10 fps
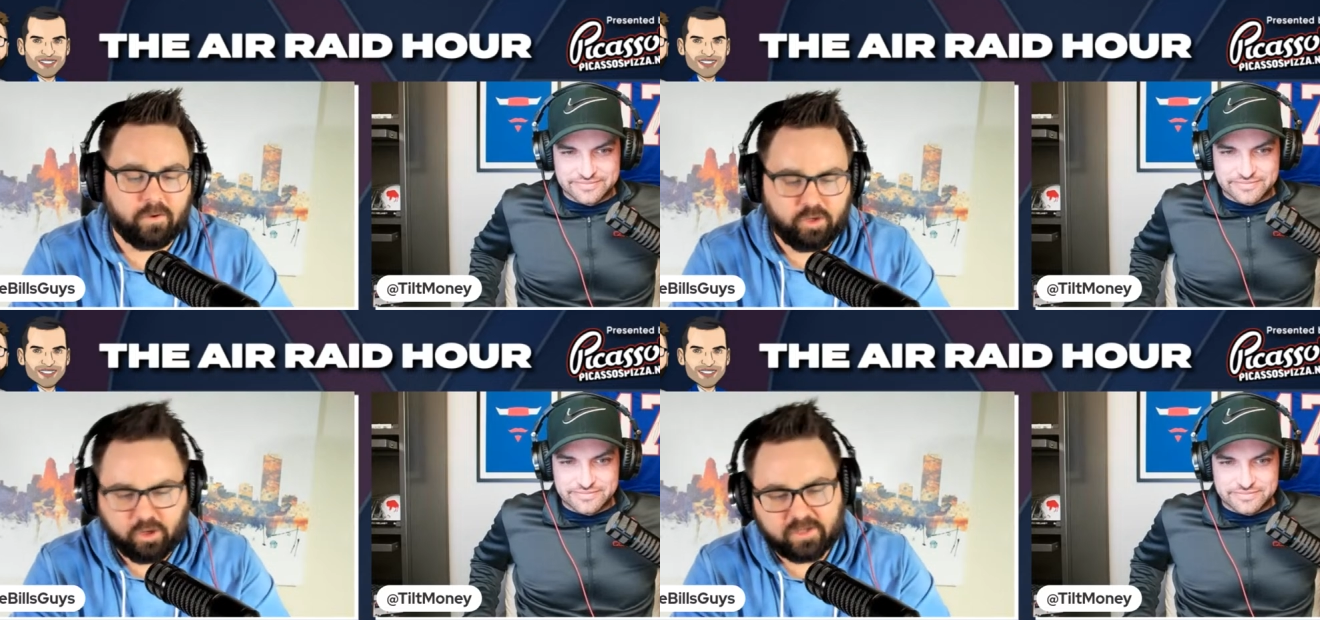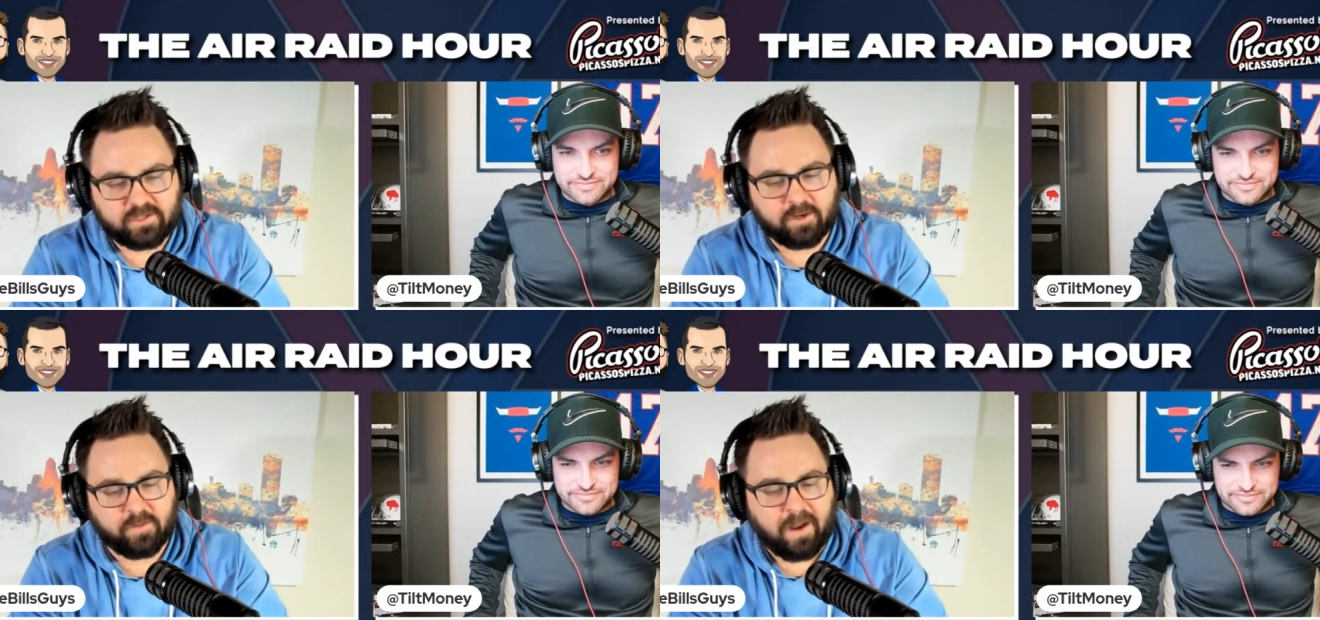Speaker 1: you're
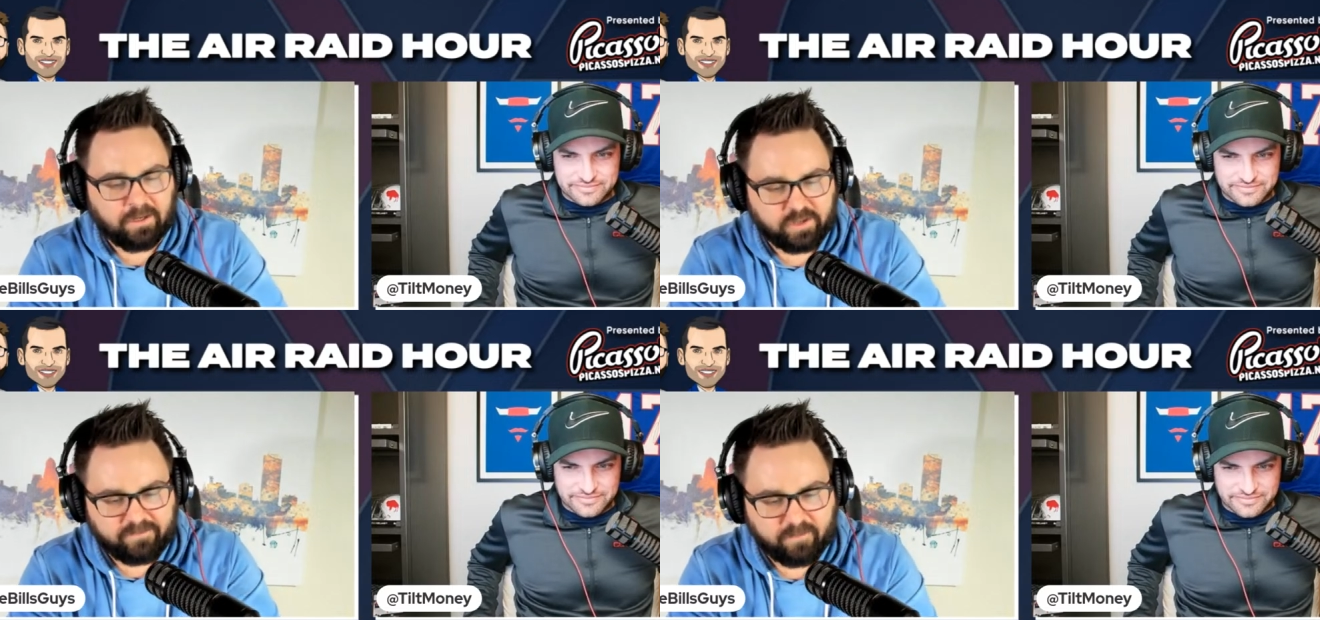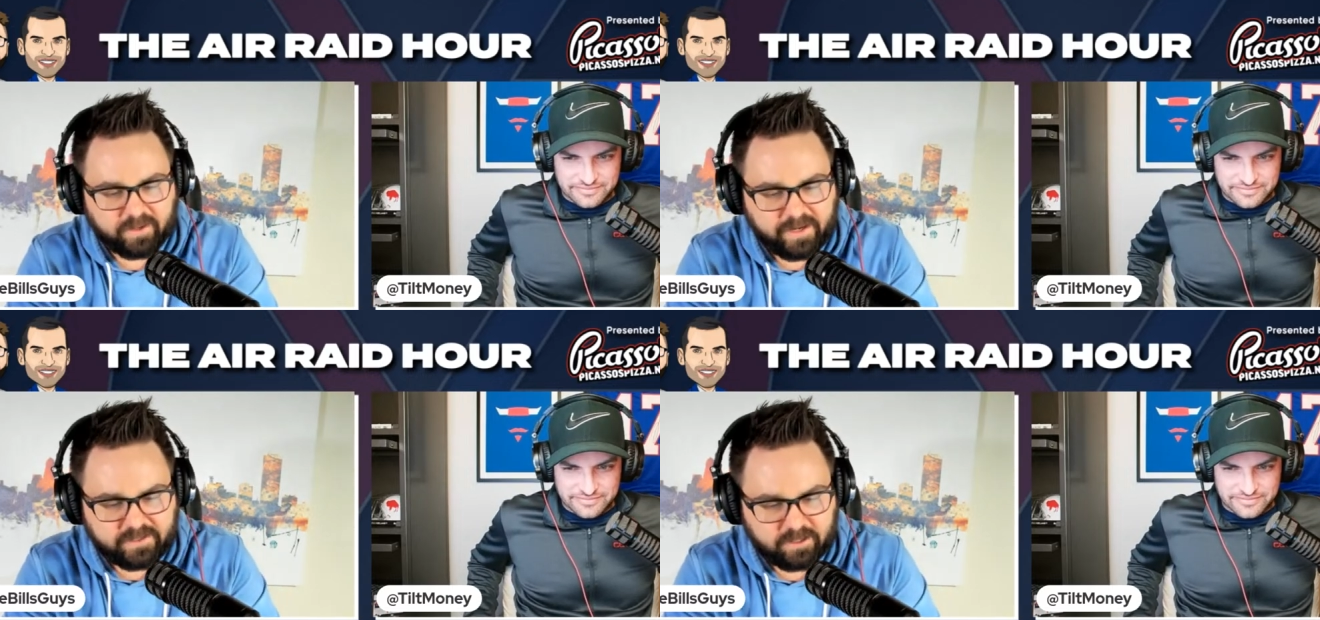gonna start the mock draft
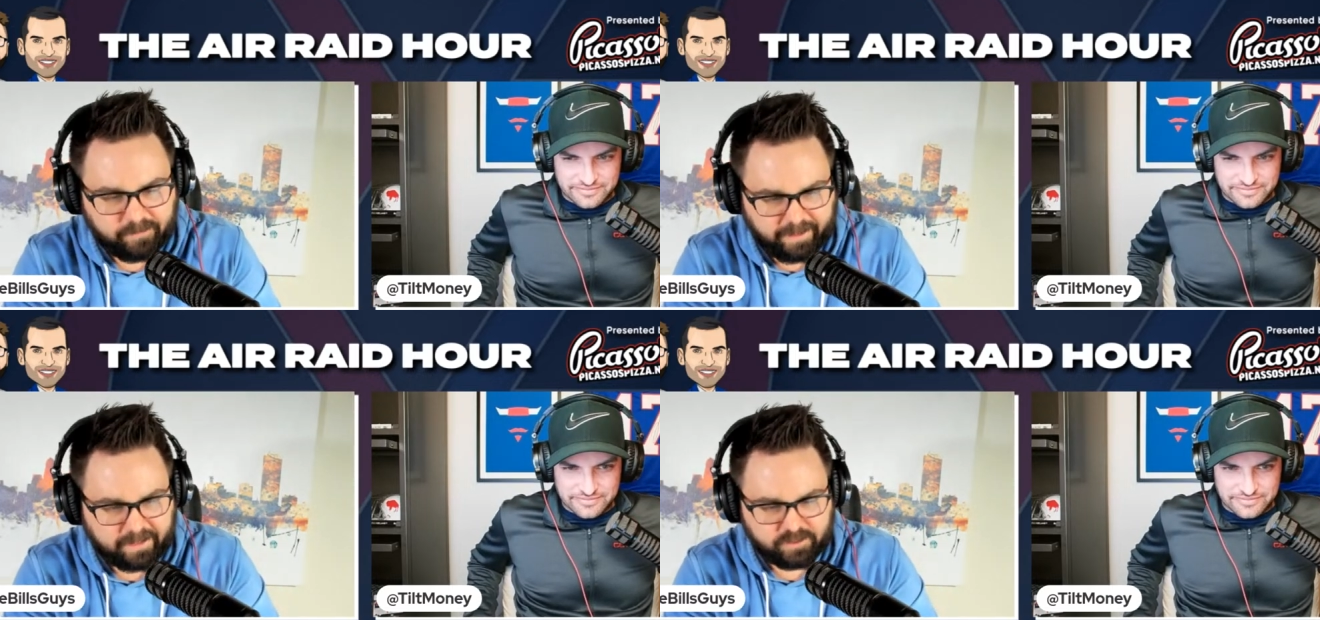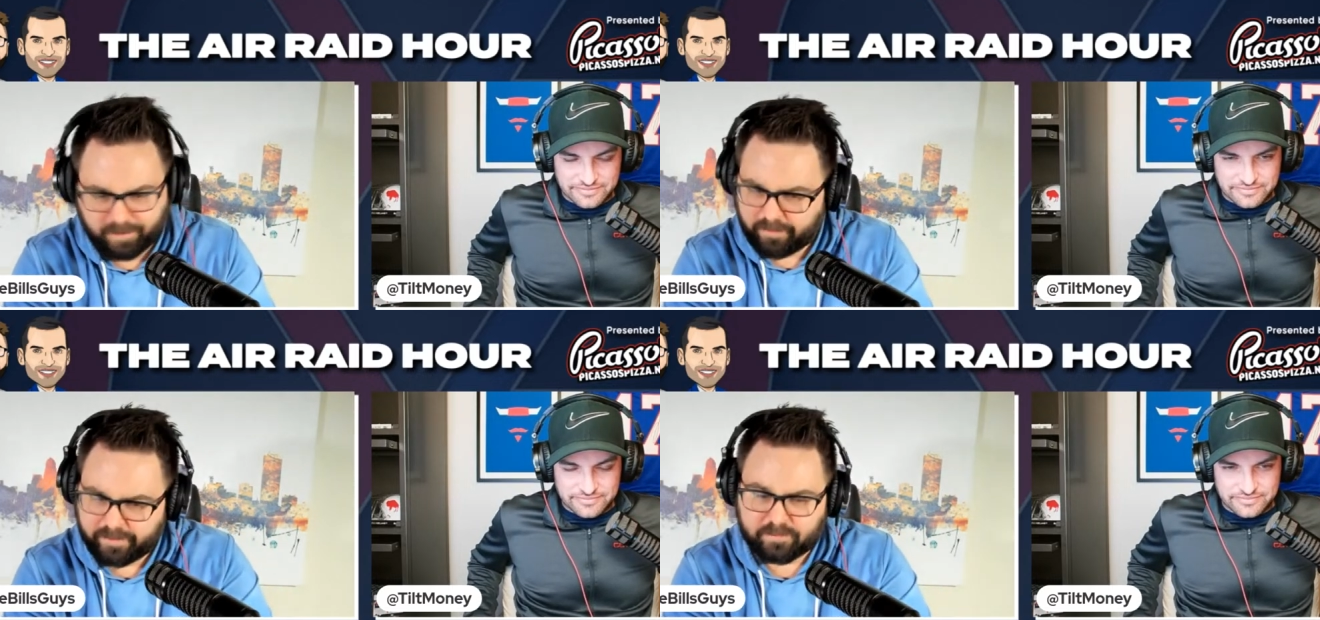Mondays up again.
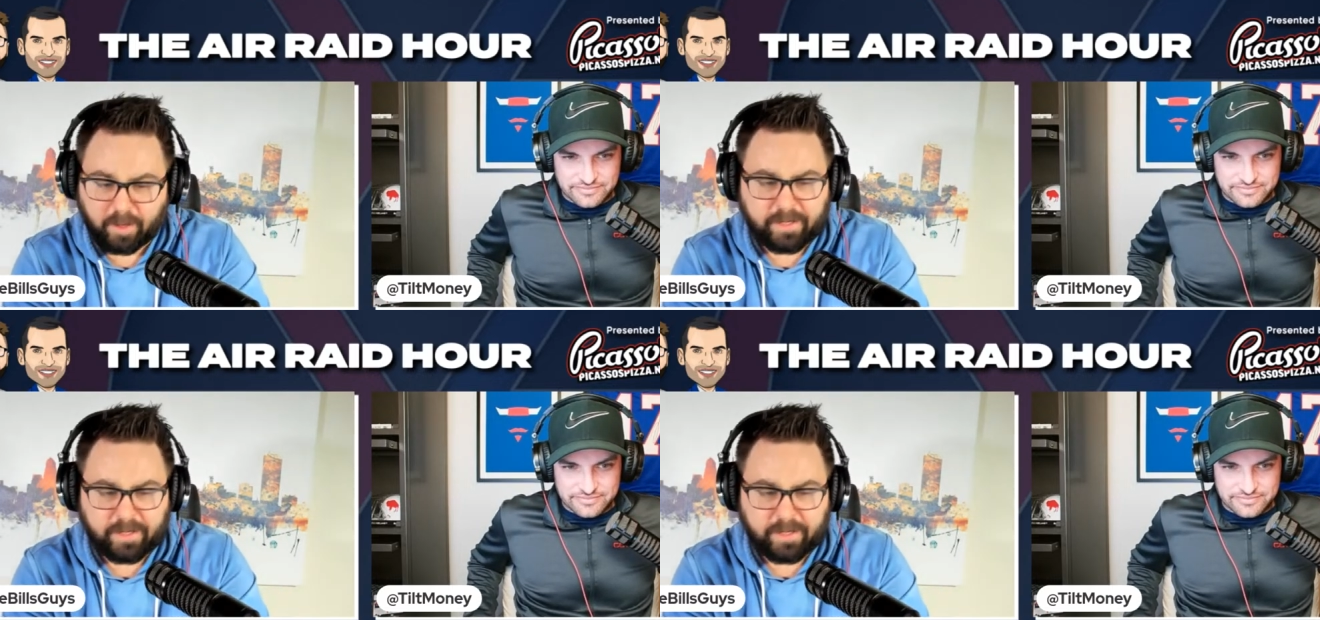Tomorrow is